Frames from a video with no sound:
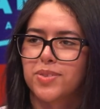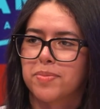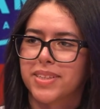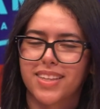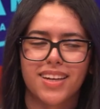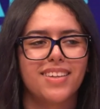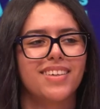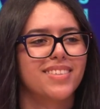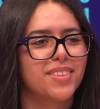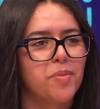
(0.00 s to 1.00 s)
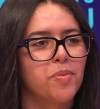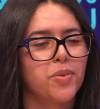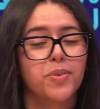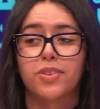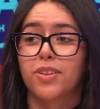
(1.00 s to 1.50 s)
Jean Pascal is
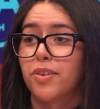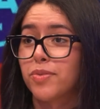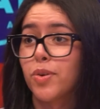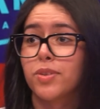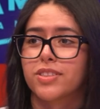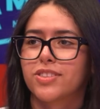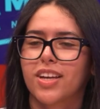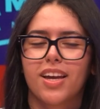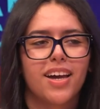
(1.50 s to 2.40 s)
someone with a lot of knowledge,